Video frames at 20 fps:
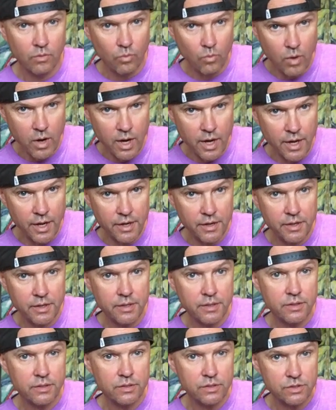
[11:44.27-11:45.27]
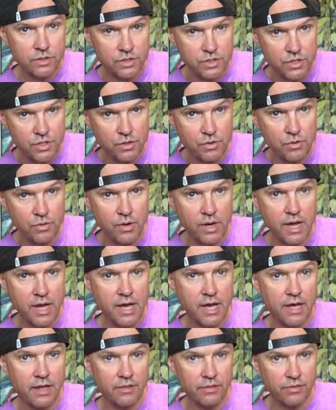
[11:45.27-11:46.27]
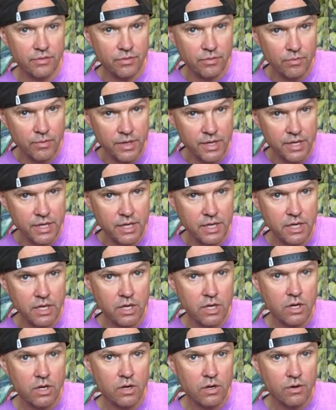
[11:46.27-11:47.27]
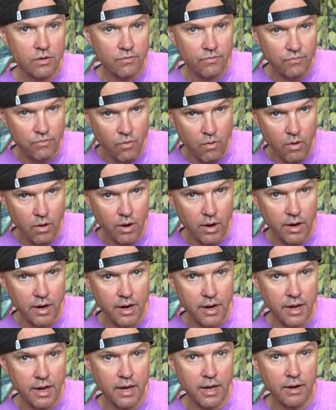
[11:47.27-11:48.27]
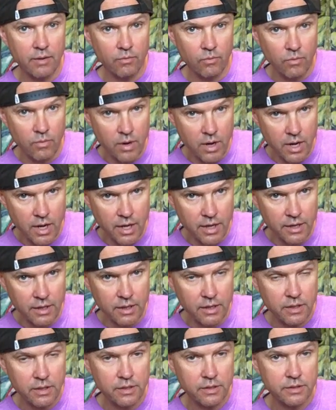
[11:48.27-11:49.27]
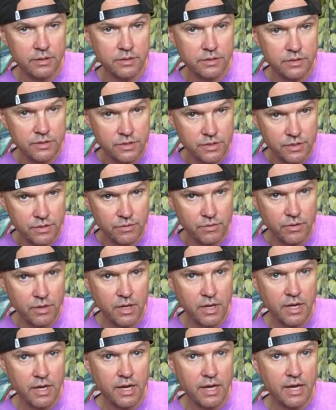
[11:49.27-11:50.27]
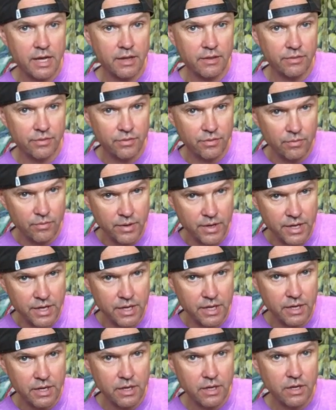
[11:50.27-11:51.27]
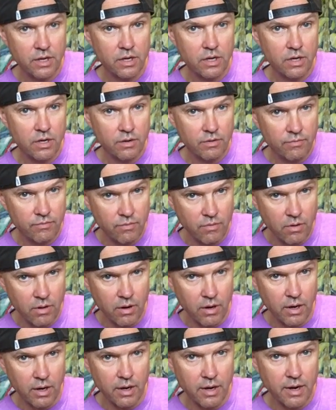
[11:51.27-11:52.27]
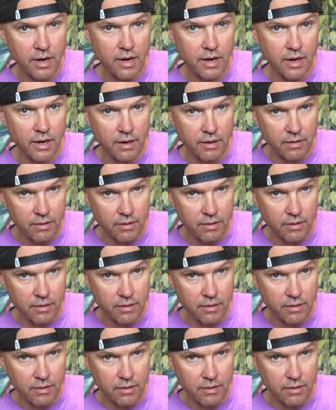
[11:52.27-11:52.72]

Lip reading: 1, 2, and 3, 4, and 1, 2, and 3, 4, and